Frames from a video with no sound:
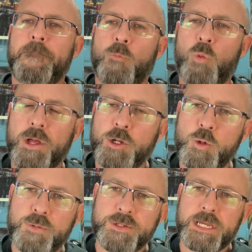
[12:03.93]
one who
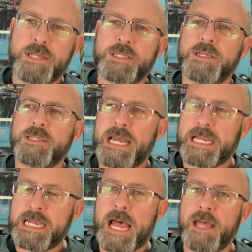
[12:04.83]
possesses
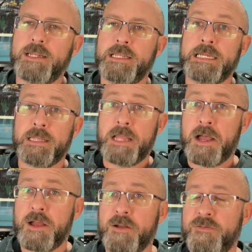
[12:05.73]
that godly
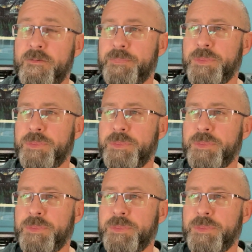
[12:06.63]
love